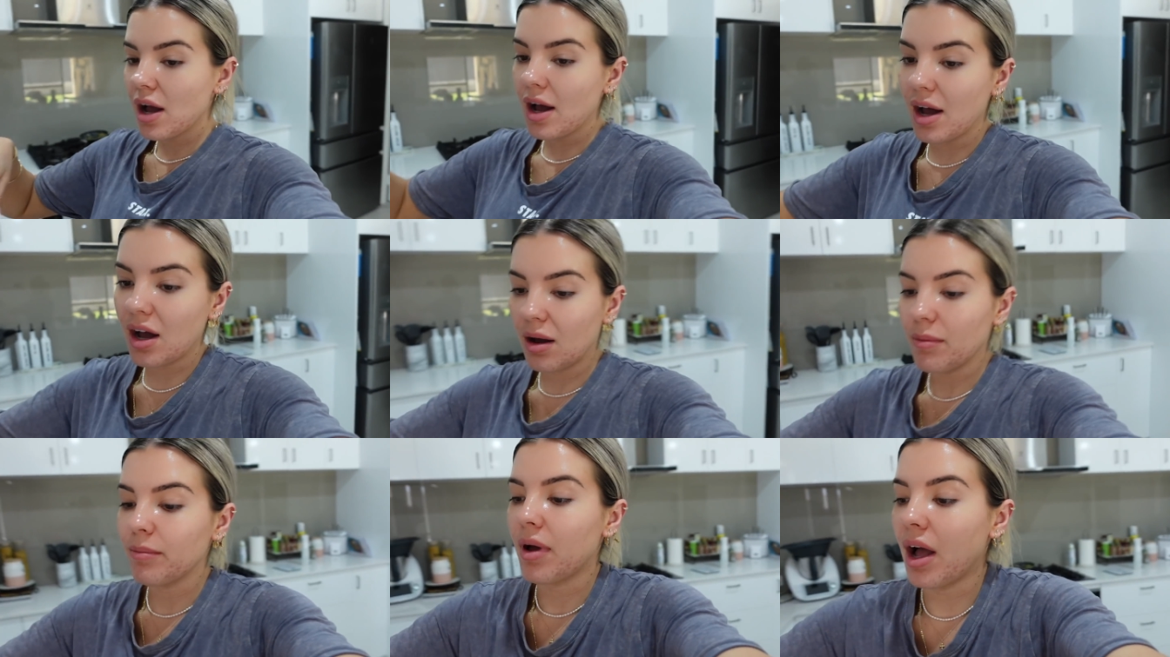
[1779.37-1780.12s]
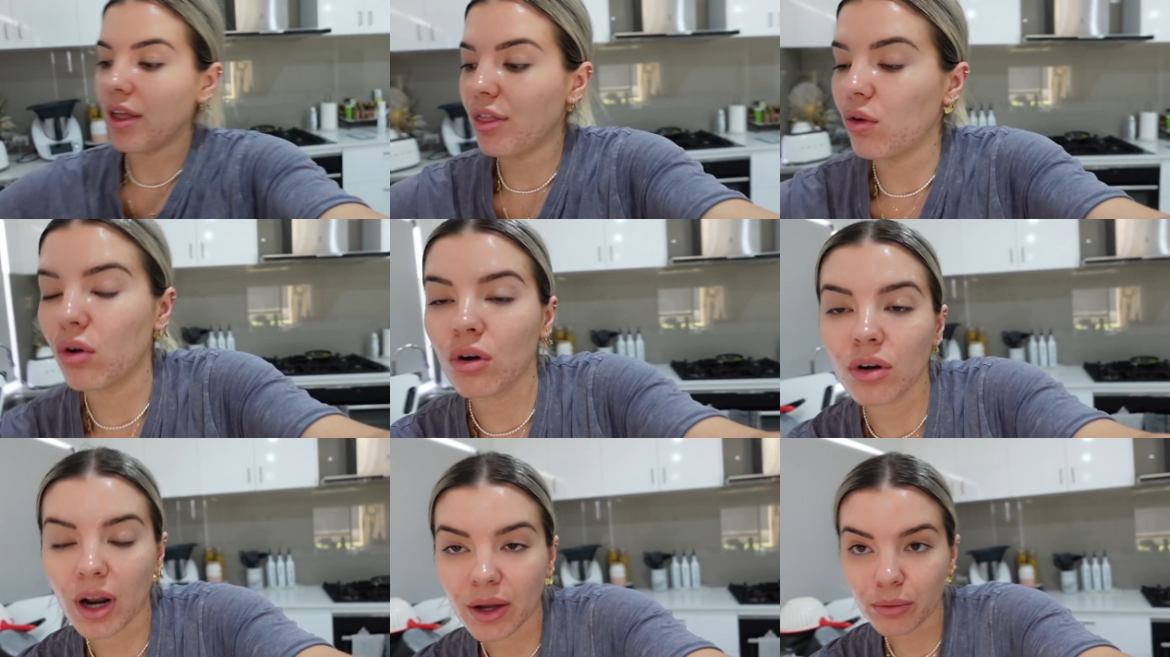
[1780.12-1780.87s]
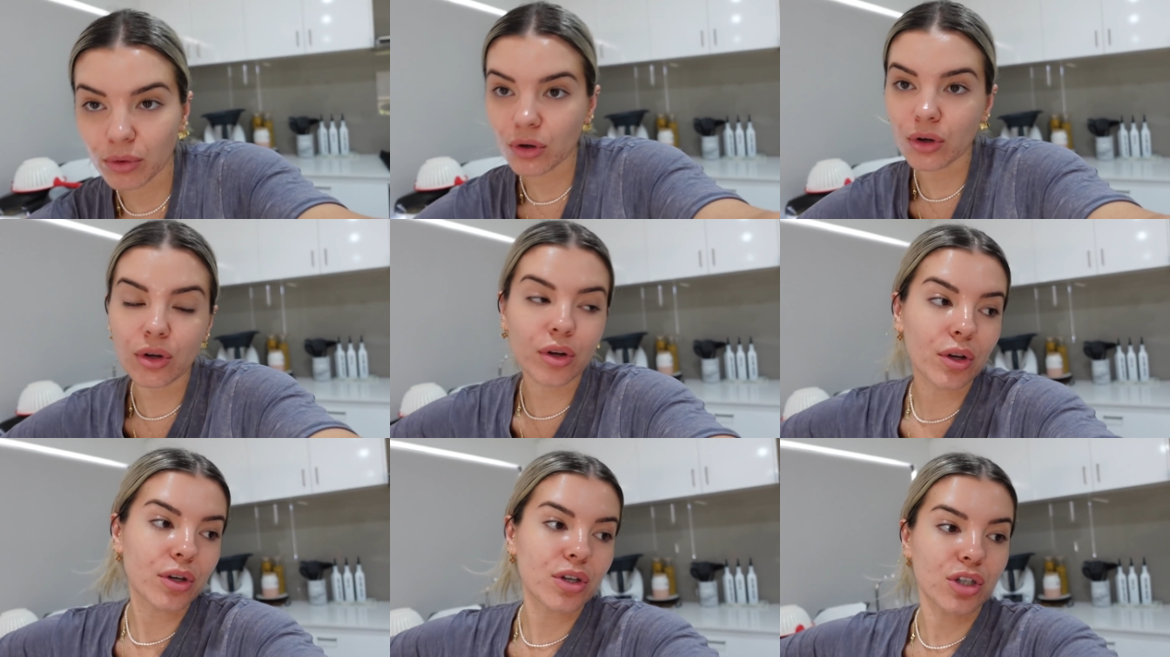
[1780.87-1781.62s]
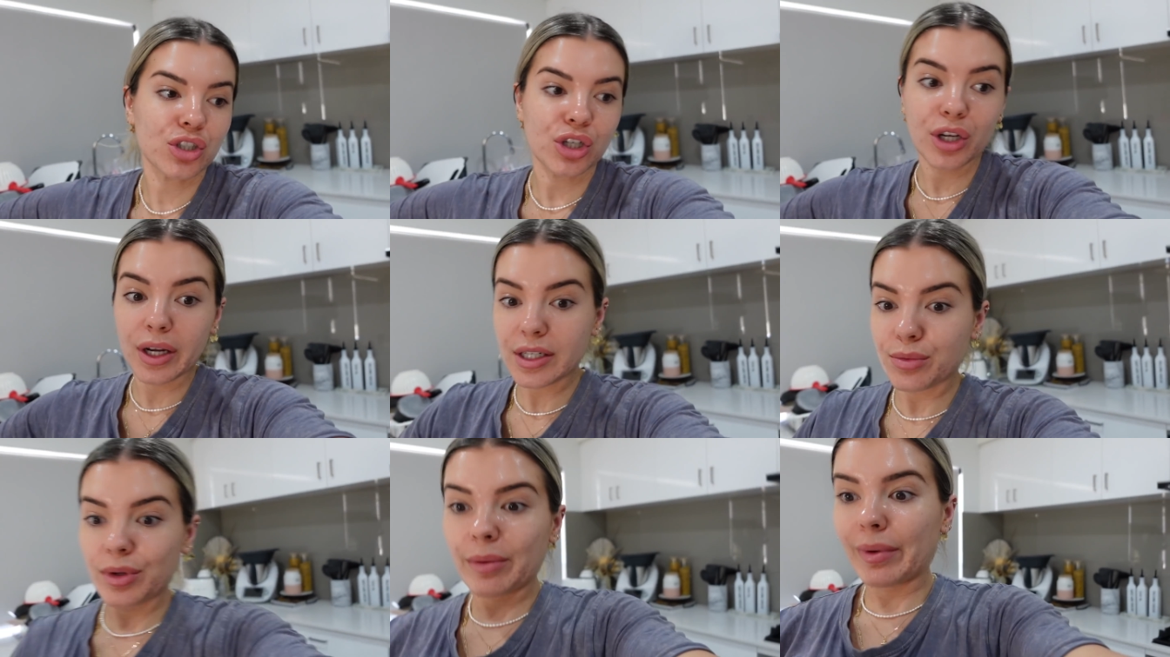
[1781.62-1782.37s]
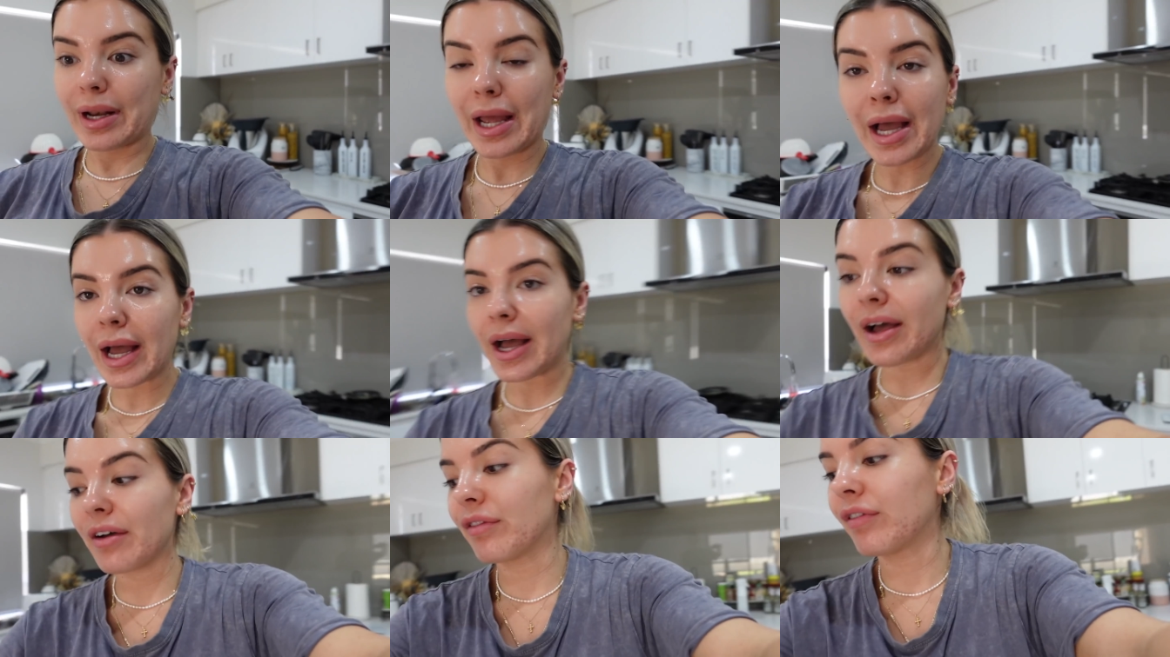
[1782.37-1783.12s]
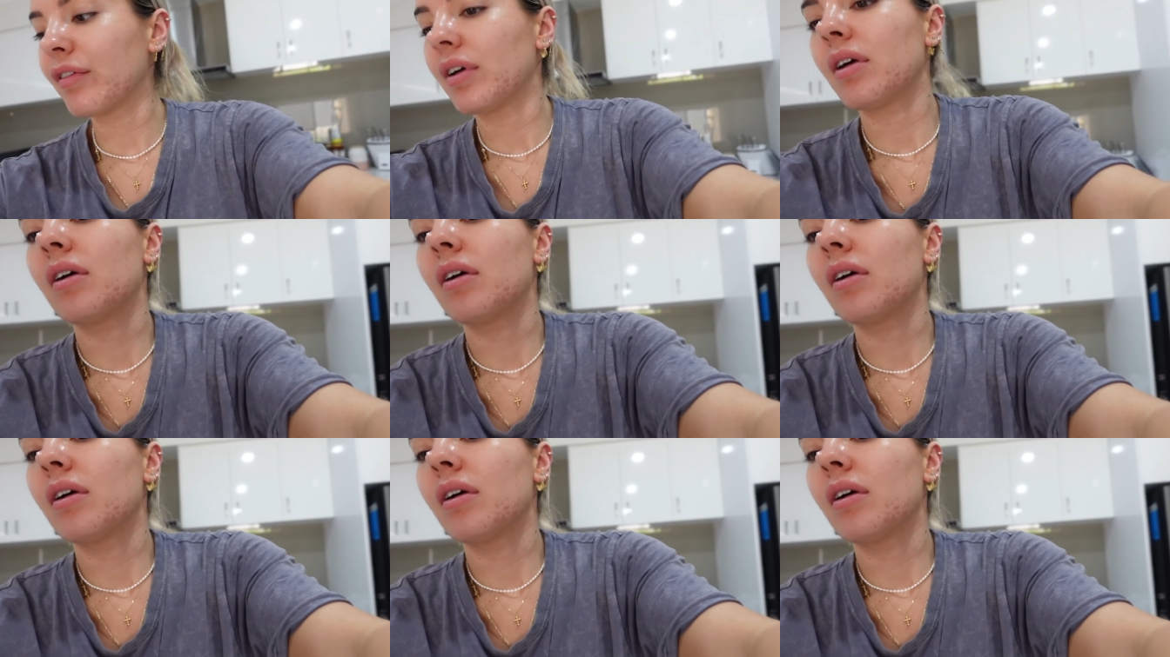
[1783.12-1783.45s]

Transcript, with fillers: I thought I would show you guys what I'm gonna have.